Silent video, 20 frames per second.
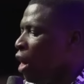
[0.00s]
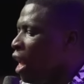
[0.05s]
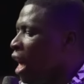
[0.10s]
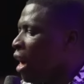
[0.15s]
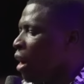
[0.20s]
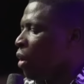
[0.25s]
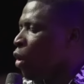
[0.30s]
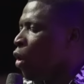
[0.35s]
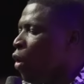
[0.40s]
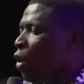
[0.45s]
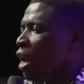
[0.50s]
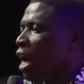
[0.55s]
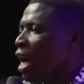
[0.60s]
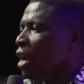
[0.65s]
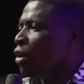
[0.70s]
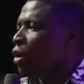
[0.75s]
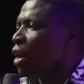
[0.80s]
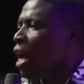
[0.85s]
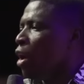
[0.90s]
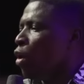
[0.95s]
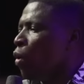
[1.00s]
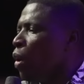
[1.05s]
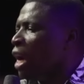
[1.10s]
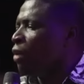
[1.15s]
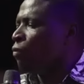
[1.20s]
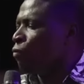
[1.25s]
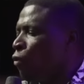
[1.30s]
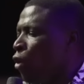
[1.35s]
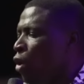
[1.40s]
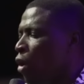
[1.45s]
I don't want her
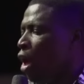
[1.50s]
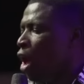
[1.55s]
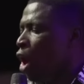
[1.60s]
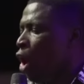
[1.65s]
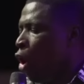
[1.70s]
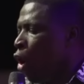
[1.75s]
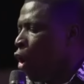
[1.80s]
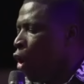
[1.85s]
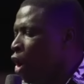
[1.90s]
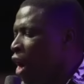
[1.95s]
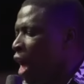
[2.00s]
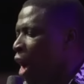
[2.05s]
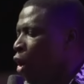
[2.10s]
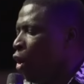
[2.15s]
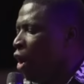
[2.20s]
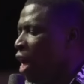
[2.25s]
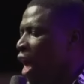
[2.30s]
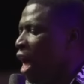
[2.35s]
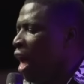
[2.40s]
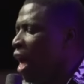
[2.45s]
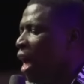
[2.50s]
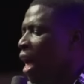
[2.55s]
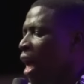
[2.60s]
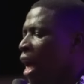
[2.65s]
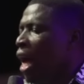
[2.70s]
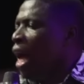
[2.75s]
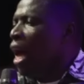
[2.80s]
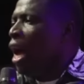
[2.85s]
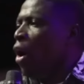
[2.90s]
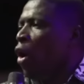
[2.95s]
to fall. Hold
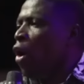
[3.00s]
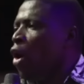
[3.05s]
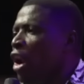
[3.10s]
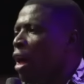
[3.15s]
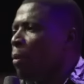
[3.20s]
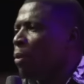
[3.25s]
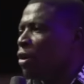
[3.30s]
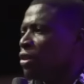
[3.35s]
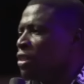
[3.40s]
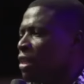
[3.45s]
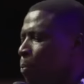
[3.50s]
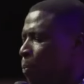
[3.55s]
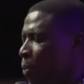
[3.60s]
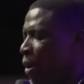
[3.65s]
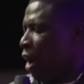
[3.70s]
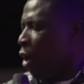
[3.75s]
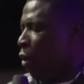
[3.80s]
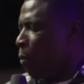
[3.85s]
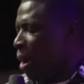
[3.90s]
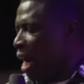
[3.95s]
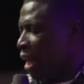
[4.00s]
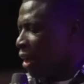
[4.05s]
her because oh my